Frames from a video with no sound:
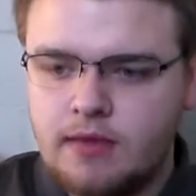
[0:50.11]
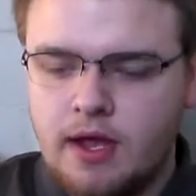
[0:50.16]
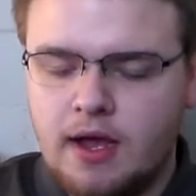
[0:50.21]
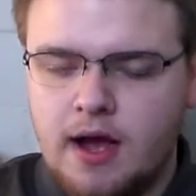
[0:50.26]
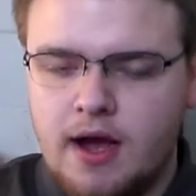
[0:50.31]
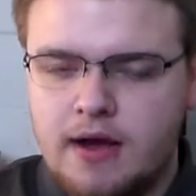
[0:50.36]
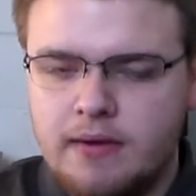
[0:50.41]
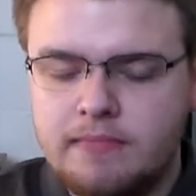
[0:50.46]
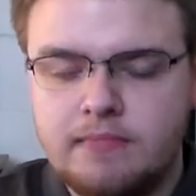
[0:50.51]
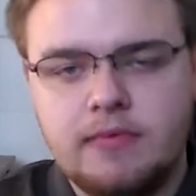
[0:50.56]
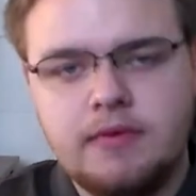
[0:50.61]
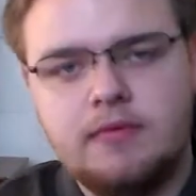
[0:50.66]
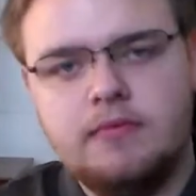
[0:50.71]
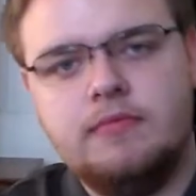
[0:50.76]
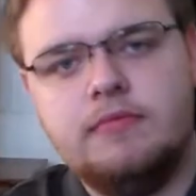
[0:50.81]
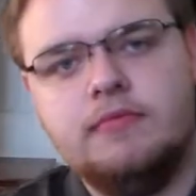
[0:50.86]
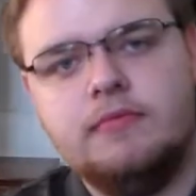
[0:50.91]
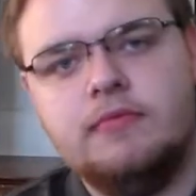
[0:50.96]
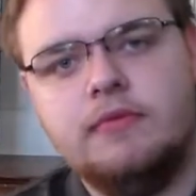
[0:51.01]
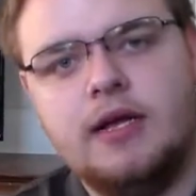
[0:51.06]

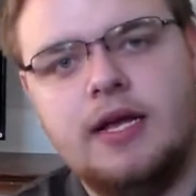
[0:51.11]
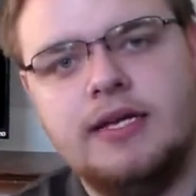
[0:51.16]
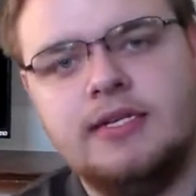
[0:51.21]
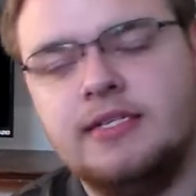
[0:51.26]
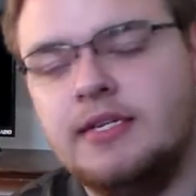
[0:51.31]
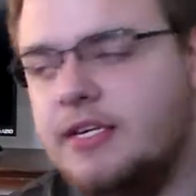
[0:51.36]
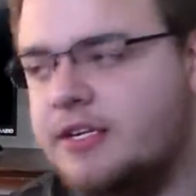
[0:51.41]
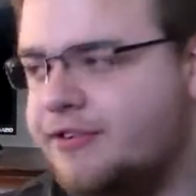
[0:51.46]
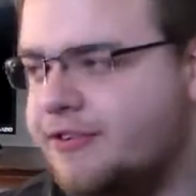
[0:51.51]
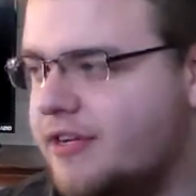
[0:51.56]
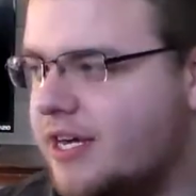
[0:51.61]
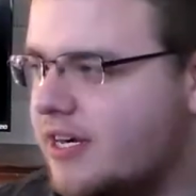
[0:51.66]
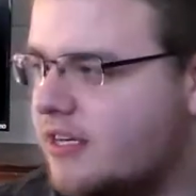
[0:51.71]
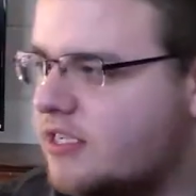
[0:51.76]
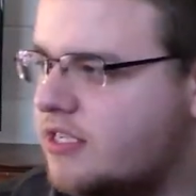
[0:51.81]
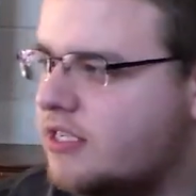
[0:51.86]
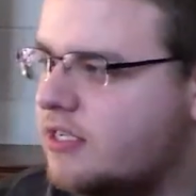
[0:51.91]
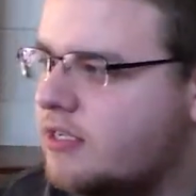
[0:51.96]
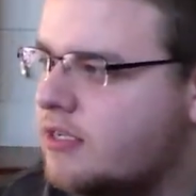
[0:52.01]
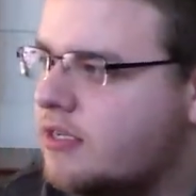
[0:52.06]
as an
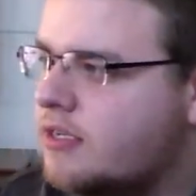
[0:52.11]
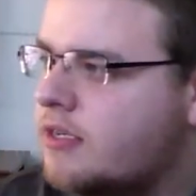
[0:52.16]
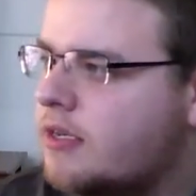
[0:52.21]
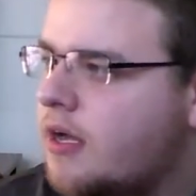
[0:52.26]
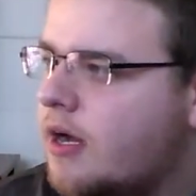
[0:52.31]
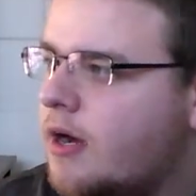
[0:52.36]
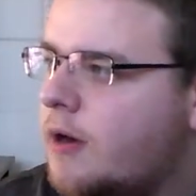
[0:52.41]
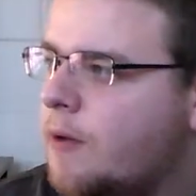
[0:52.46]
introduction,